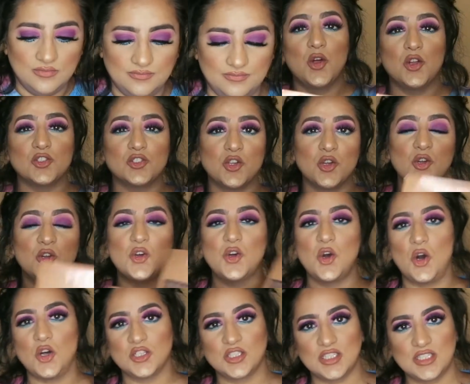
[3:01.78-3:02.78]
I also
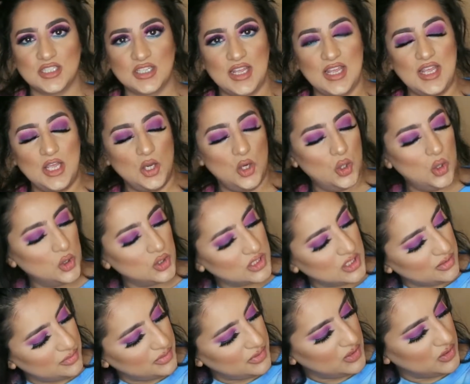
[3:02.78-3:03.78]
got a
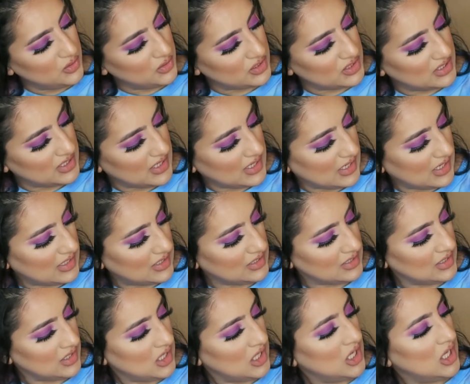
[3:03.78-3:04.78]
Huda
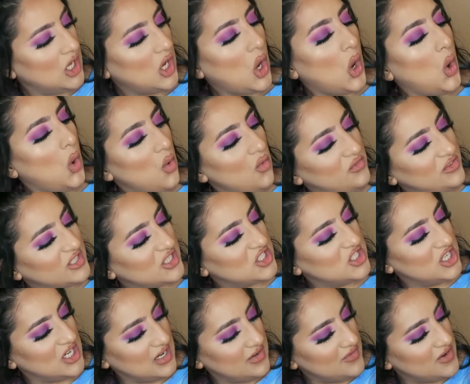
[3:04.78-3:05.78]
Beauty
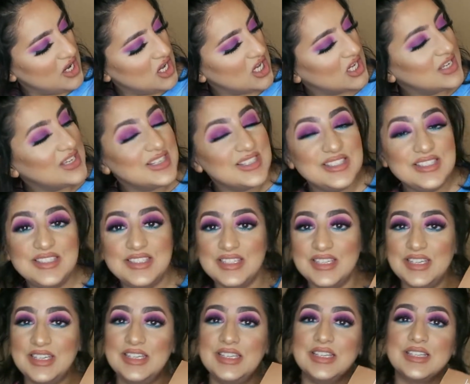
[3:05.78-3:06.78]
Overachiever
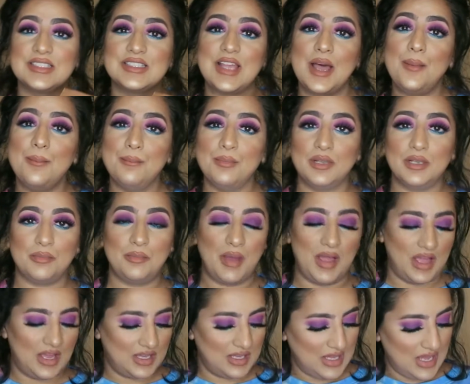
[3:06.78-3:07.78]
Concealer Sample
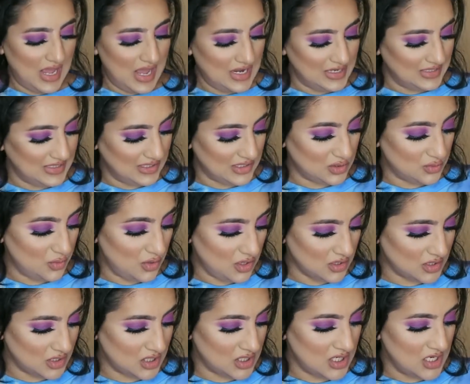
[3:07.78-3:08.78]
Pack and guess
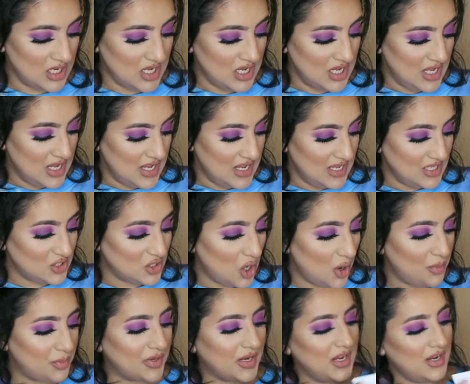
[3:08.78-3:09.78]
what? It's
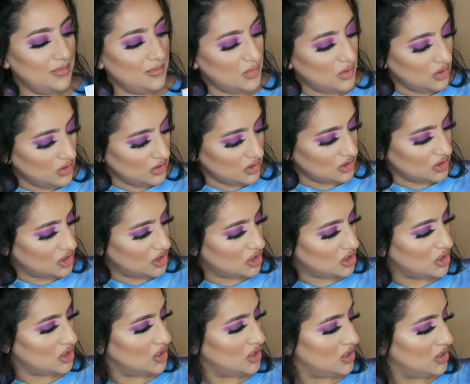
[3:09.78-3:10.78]
got pretty
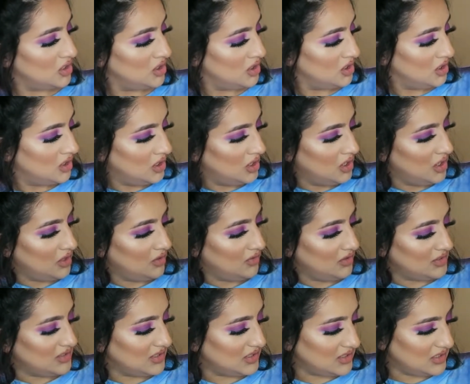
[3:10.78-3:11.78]
much
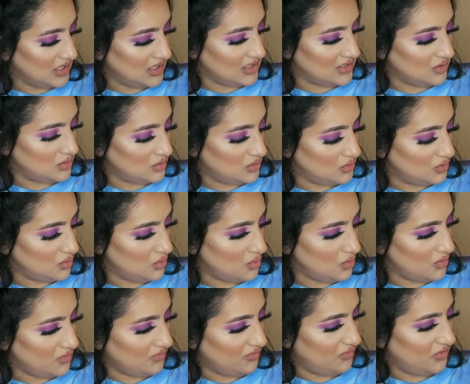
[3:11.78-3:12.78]

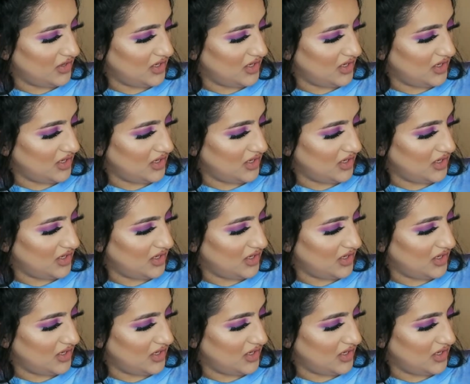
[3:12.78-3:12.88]
369,